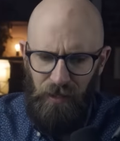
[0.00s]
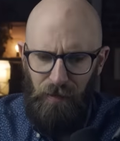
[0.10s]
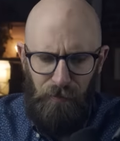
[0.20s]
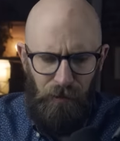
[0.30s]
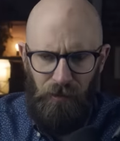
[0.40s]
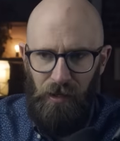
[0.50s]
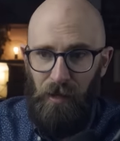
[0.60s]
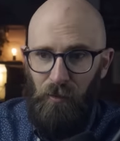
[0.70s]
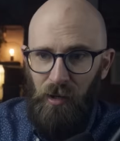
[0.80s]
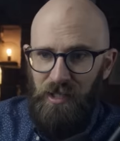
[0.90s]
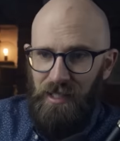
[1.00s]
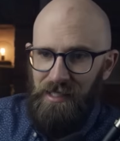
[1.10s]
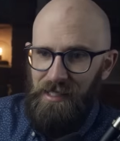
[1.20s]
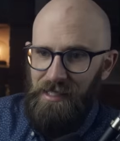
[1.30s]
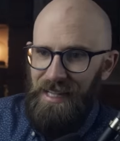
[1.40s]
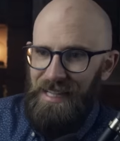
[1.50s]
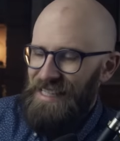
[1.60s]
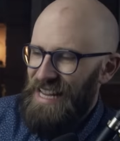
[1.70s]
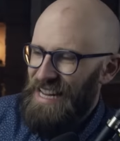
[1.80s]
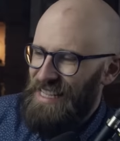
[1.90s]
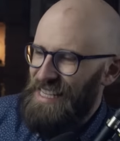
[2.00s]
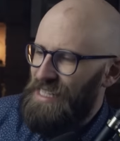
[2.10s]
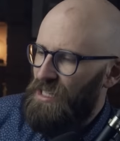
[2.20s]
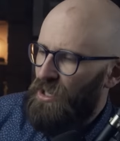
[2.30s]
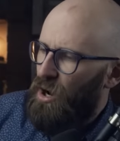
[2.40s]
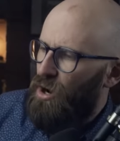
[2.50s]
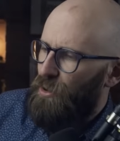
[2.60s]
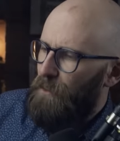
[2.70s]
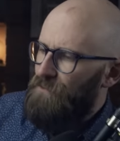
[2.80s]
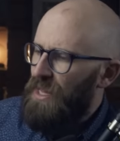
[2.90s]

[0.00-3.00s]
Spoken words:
If you're watching this, it is long.